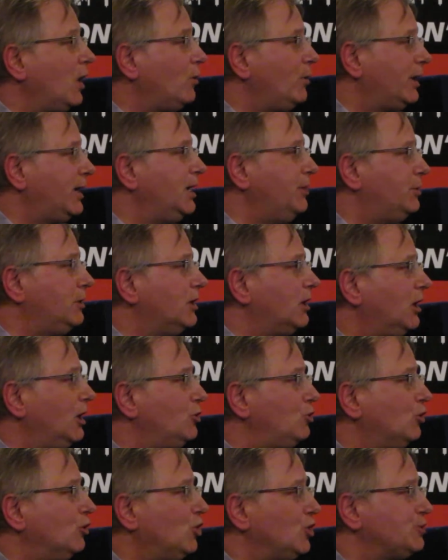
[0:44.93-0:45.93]
we're keeping the
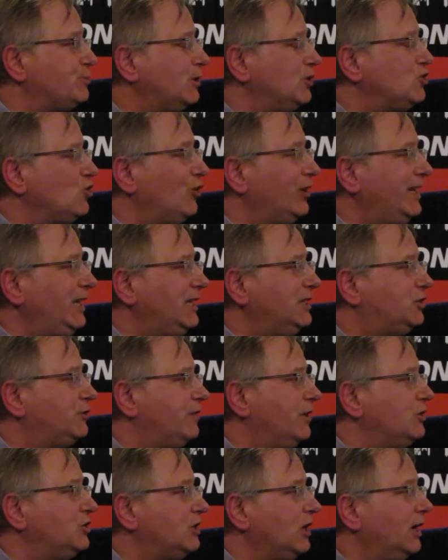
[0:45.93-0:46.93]
local hospitals on each of
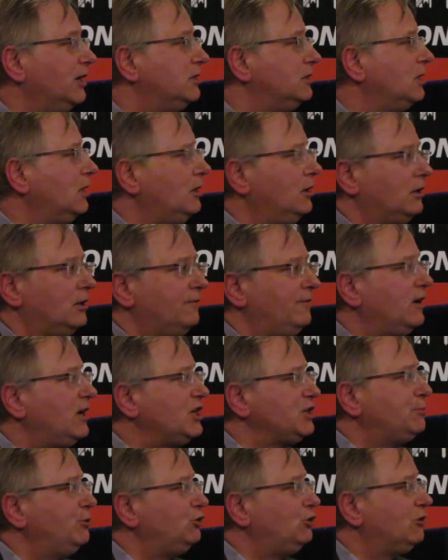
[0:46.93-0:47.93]
those sites. the
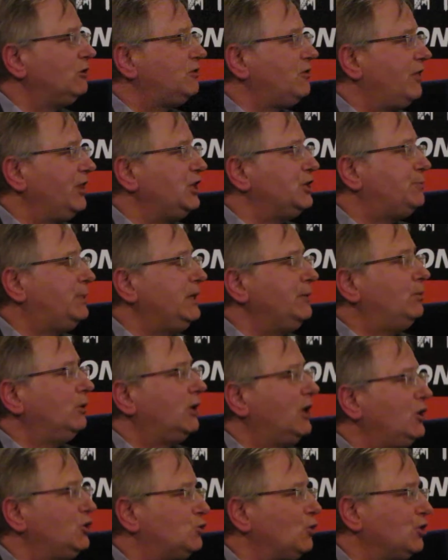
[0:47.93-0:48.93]
vast majority of things people go
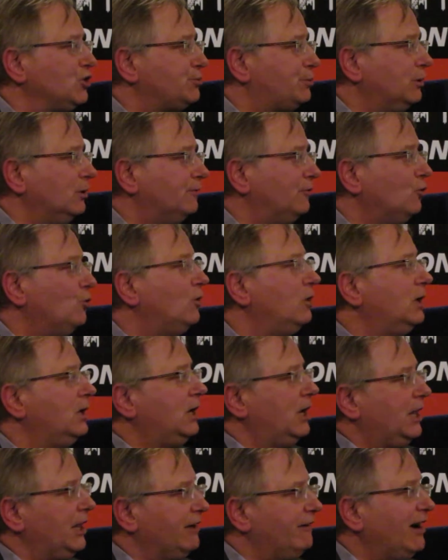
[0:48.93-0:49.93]
to hospital
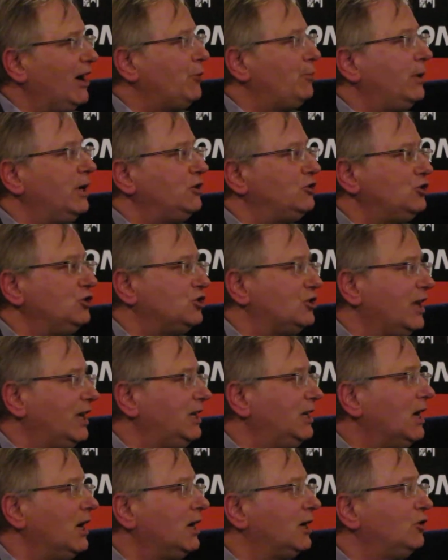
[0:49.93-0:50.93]
for, their outpatients, their
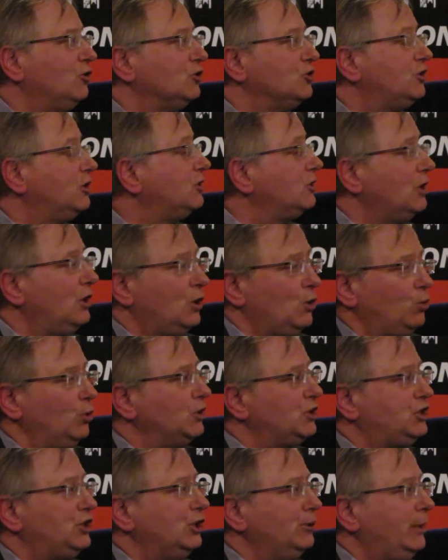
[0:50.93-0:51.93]
diagnostics, will
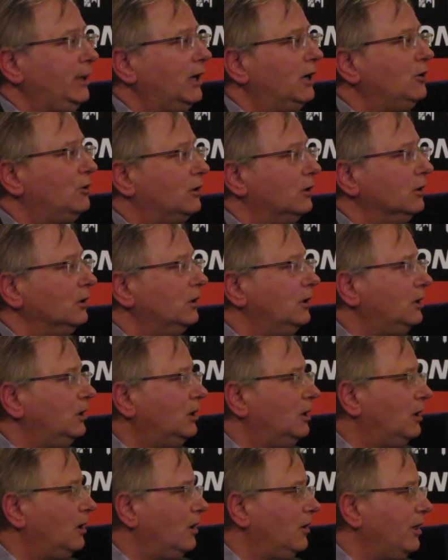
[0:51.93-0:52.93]
still be local.
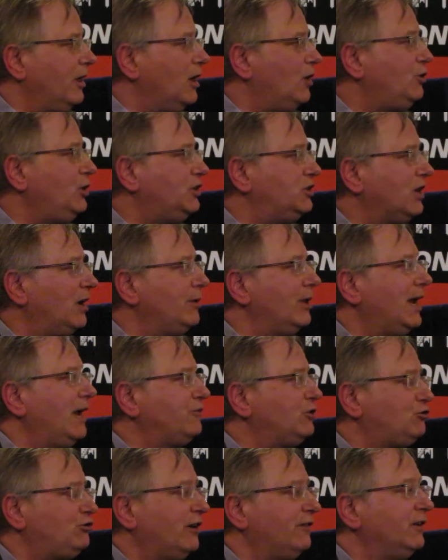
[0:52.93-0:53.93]
The only time they have to
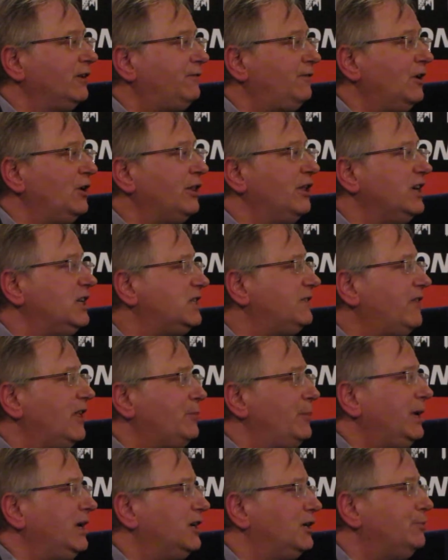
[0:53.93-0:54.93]
travel further is if they're
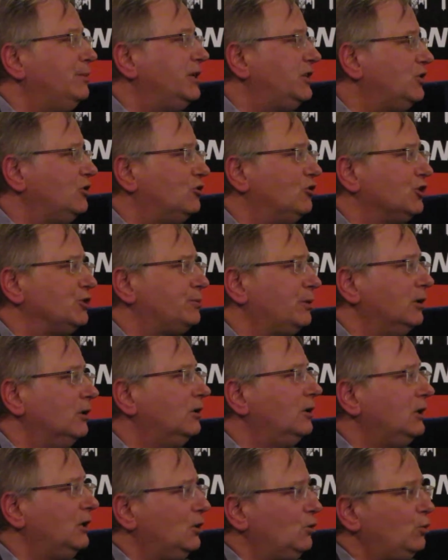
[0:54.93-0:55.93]
being admitted to hospital,
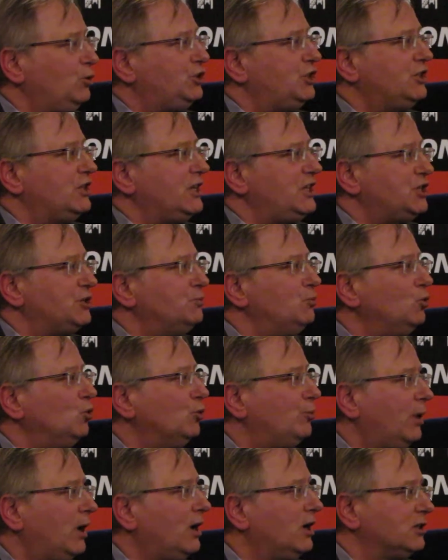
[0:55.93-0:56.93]
which is a small
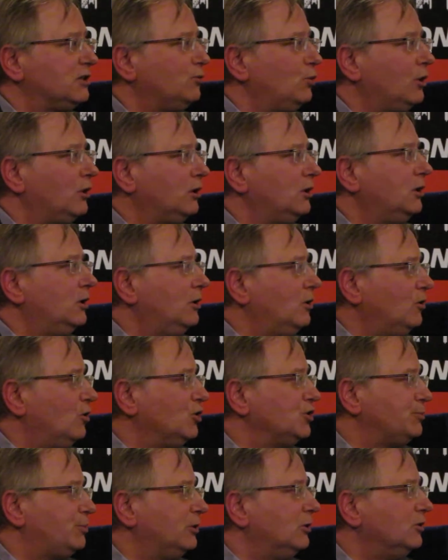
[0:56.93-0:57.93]
part of what
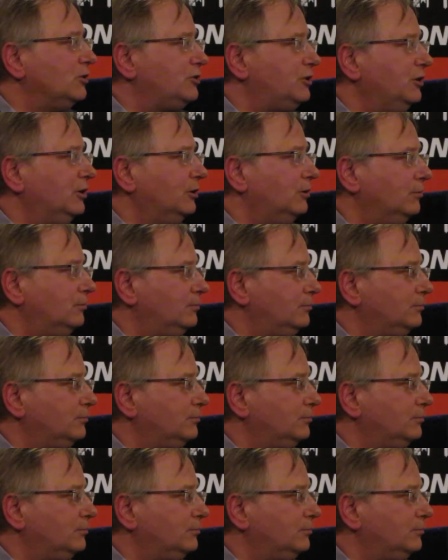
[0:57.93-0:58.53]
hospitals do.